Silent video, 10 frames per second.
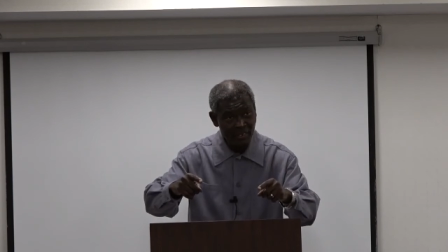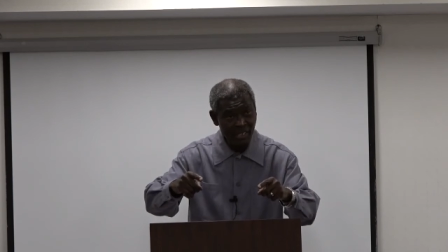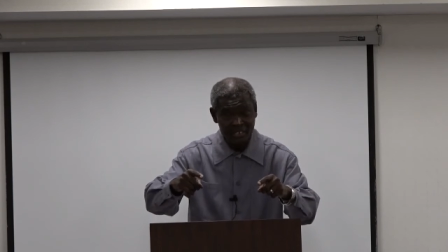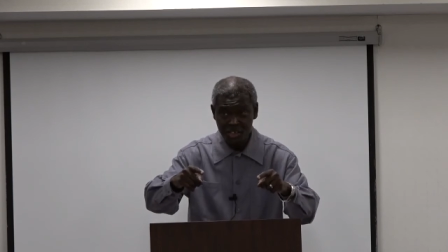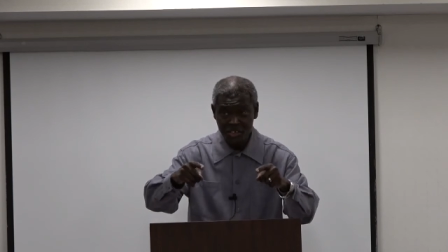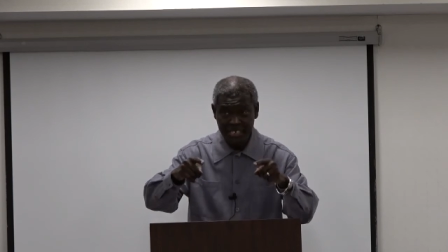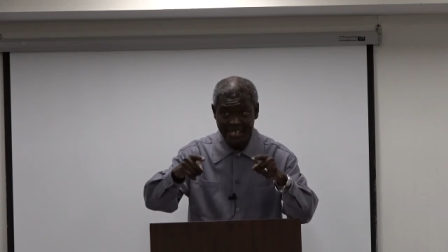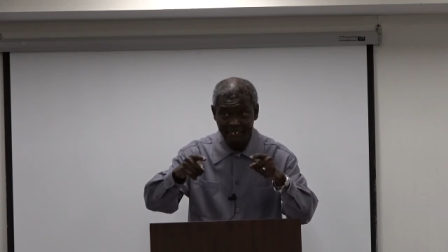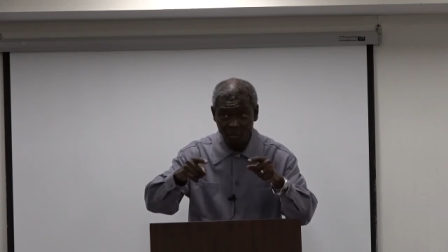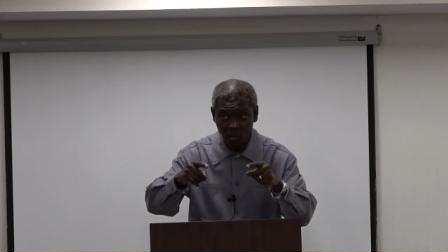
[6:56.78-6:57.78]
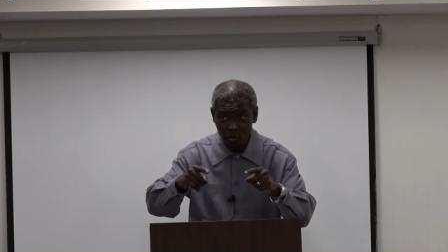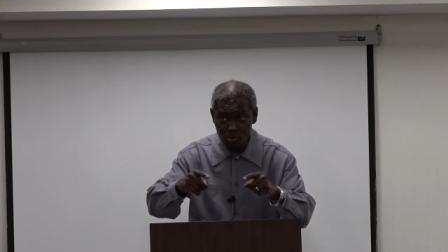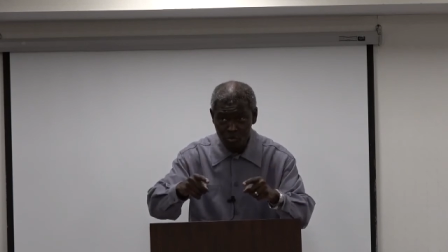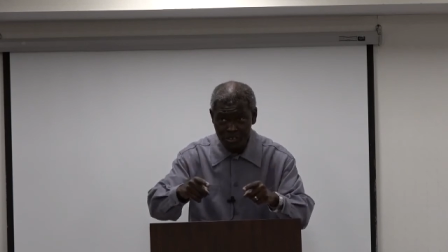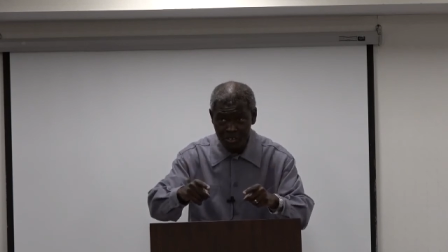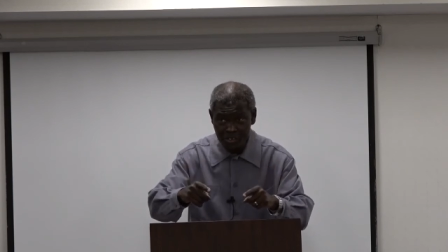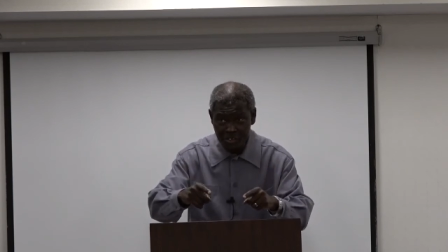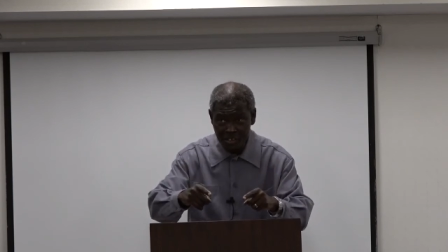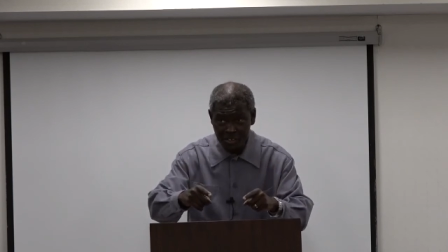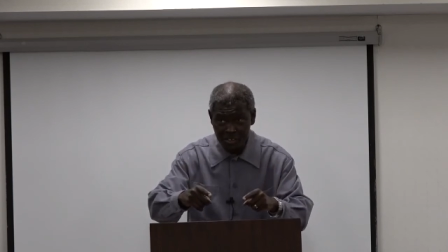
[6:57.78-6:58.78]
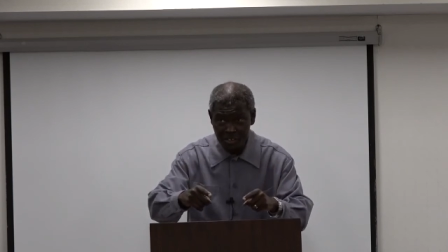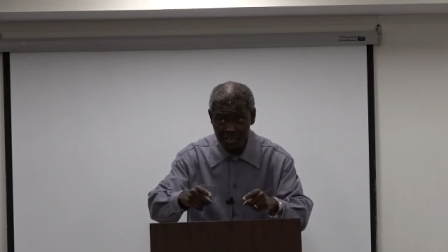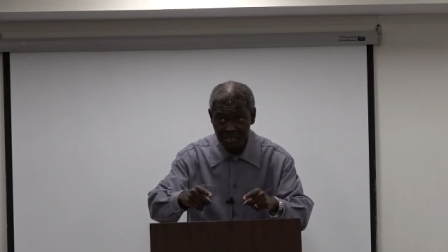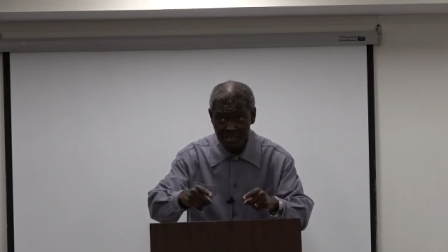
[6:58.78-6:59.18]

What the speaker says: and staying close with Jesus,